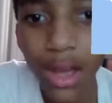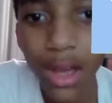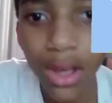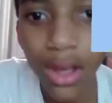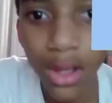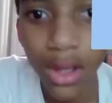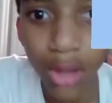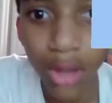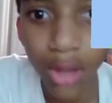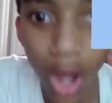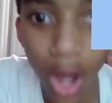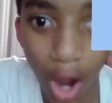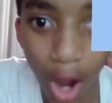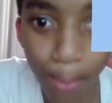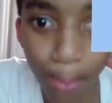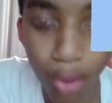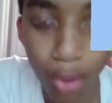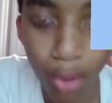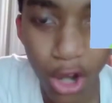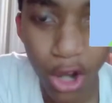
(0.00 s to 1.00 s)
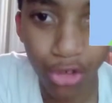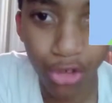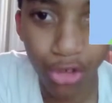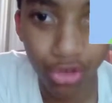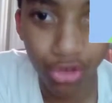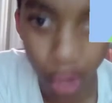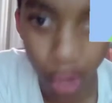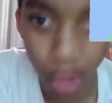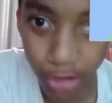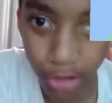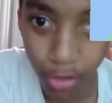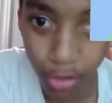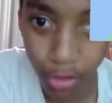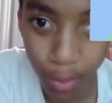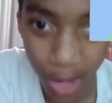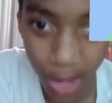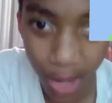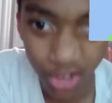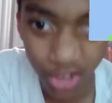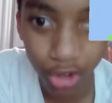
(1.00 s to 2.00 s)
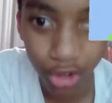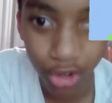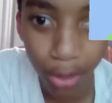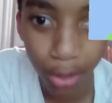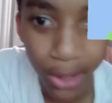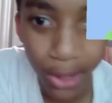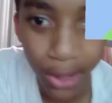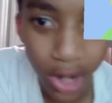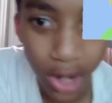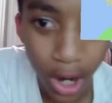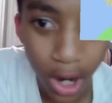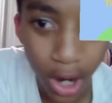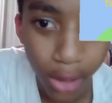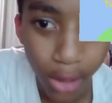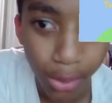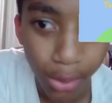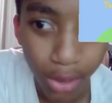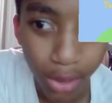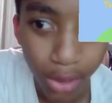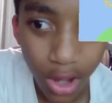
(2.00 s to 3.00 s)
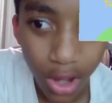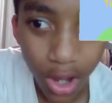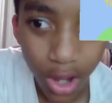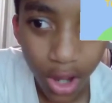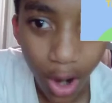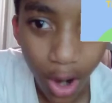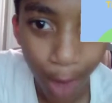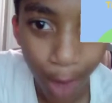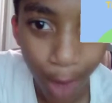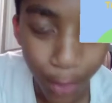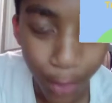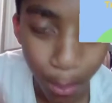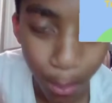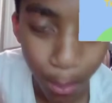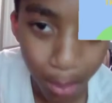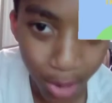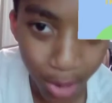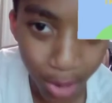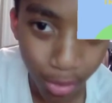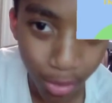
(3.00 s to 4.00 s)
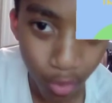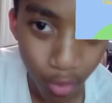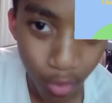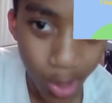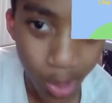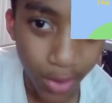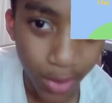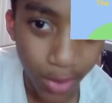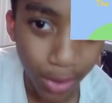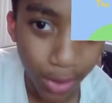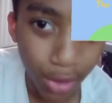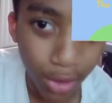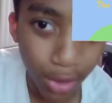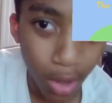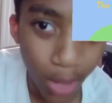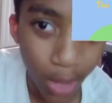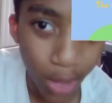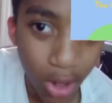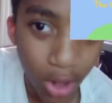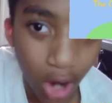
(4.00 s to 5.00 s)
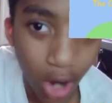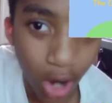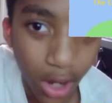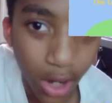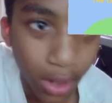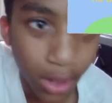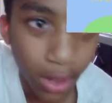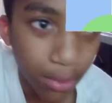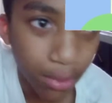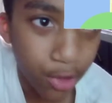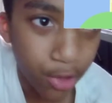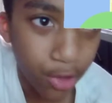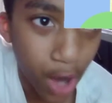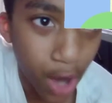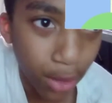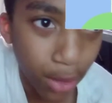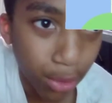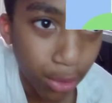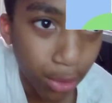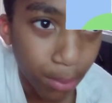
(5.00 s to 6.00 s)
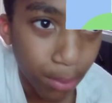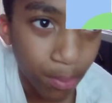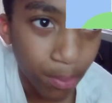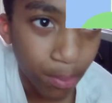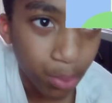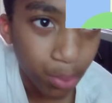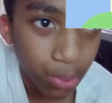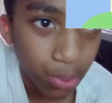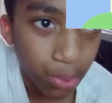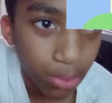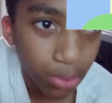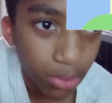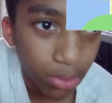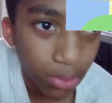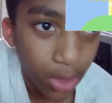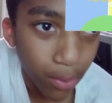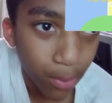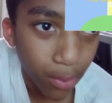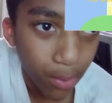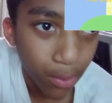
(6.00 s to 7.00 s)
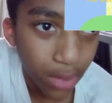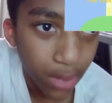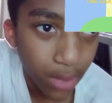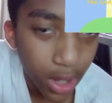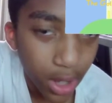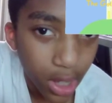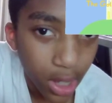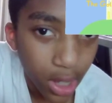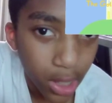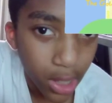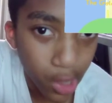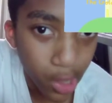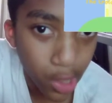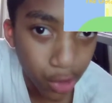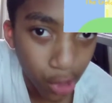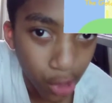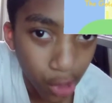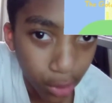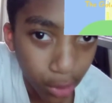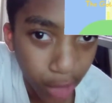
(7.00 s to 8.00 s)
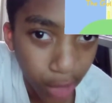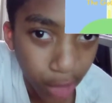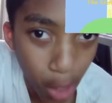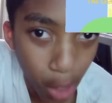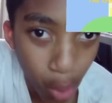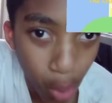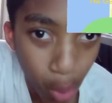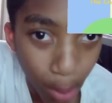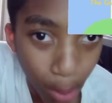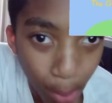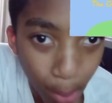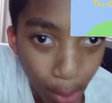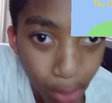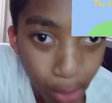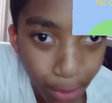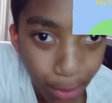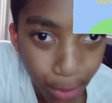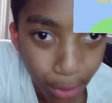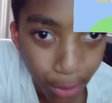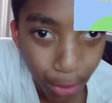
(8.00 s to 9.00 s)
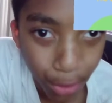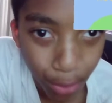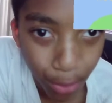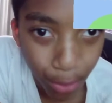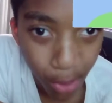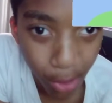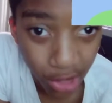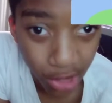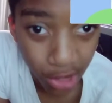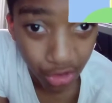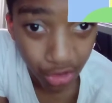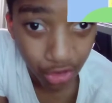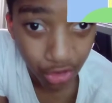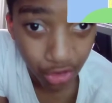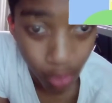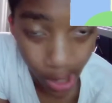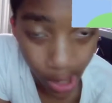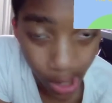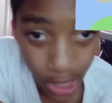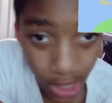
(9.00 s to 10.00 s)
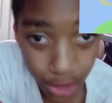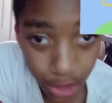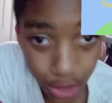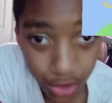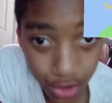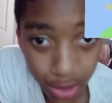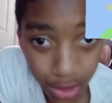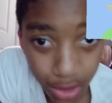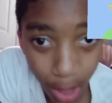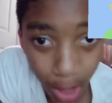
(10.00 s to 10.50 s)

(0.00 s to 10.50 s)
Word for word: Yeah, a pretty strange special because of the mystery that's going on. And ducks, yeah, ducks can't wear boots. This is pretty strange.